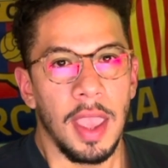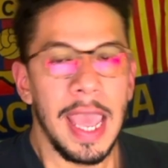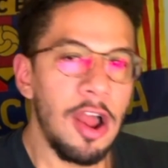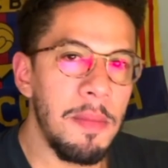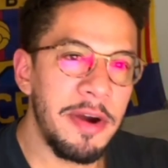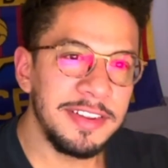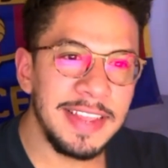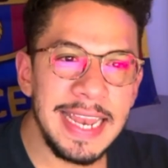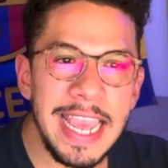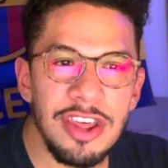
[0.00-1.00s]
Hello Barca
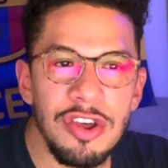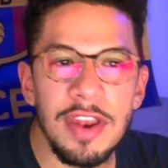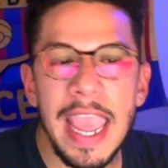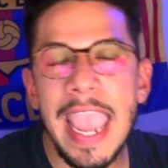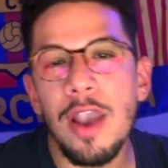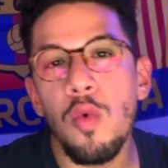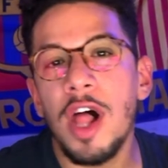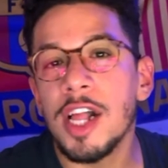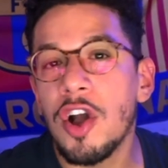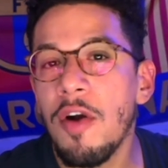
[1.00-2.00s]
Nation and
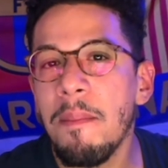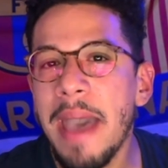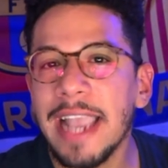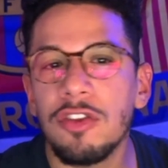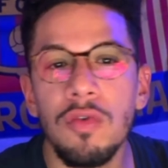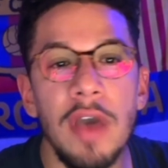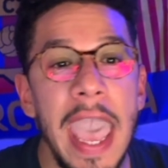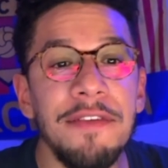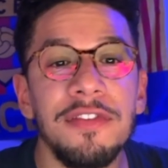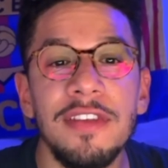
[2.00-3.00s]
welcome back to
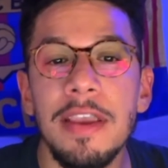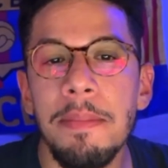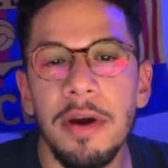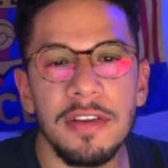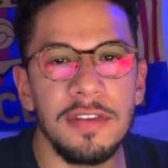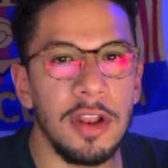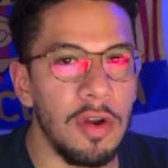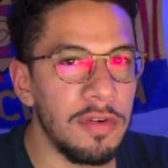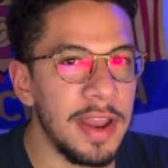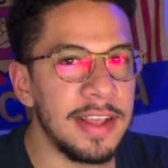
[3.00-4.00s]
FC
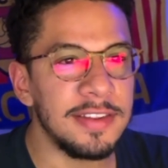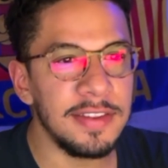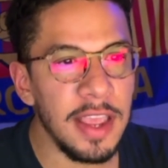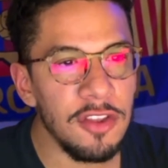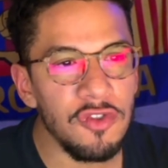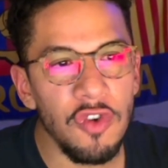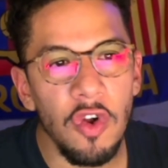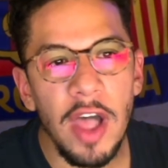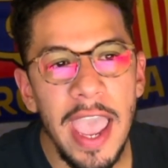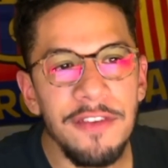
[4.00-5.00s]
Barcelona
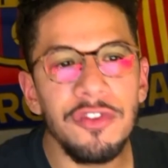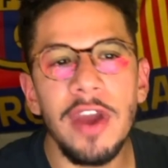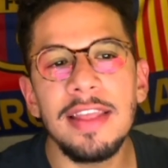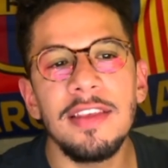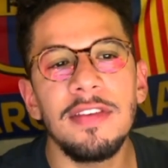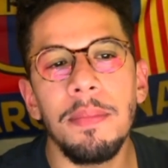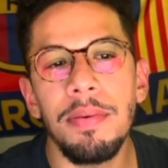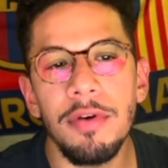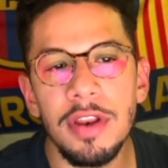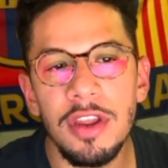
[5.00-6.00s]
Central. After a
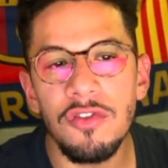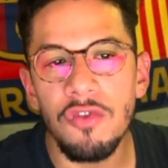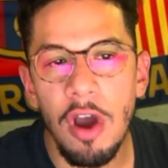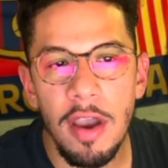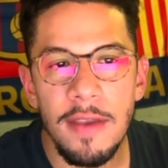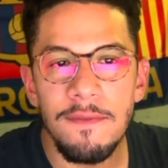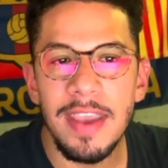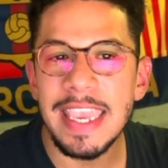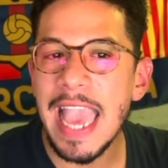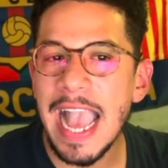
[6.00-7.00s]
disappointing draw in
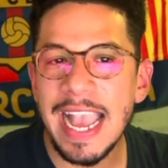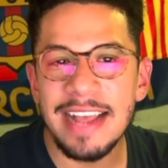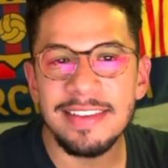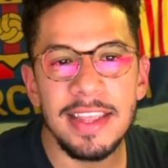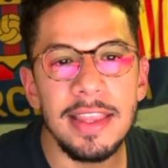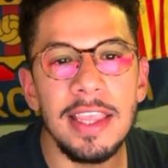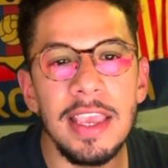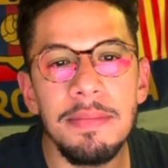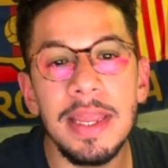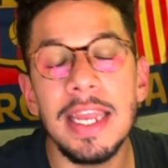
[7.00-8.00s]
Vallecas, the
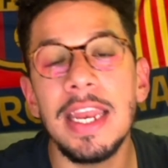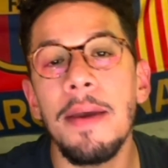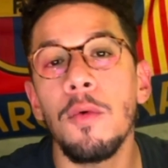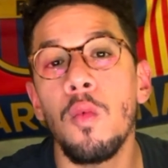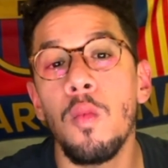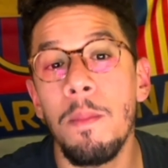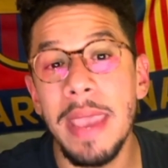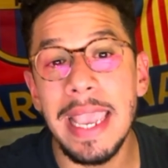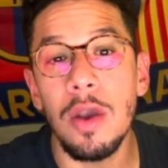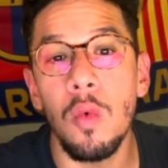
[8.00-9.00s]
team needed a
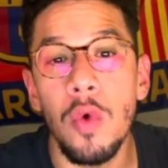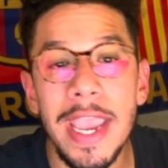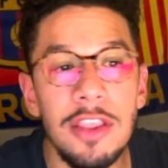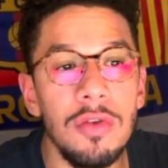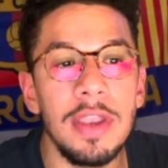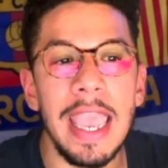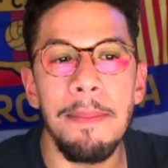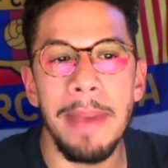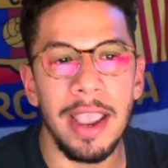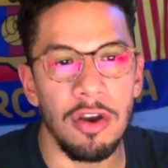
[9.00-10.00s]
big win to
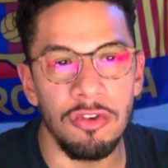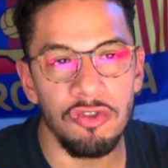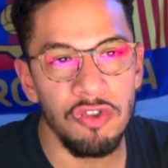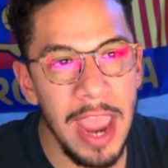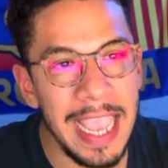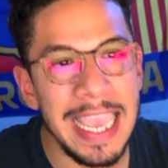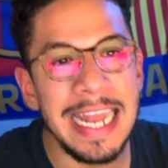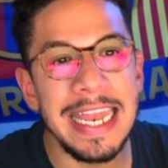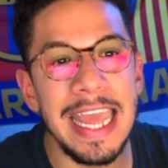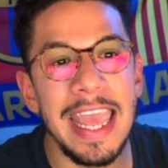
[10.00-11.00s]
get back on track,
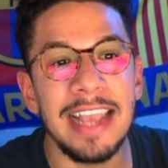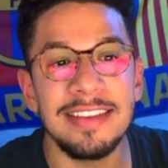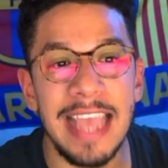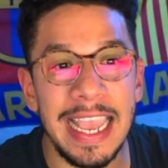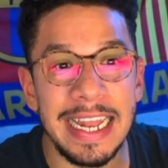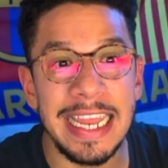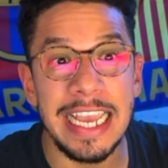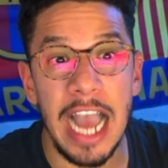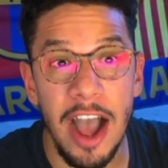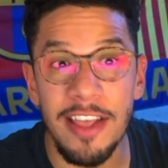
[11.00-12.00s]
and they exactly got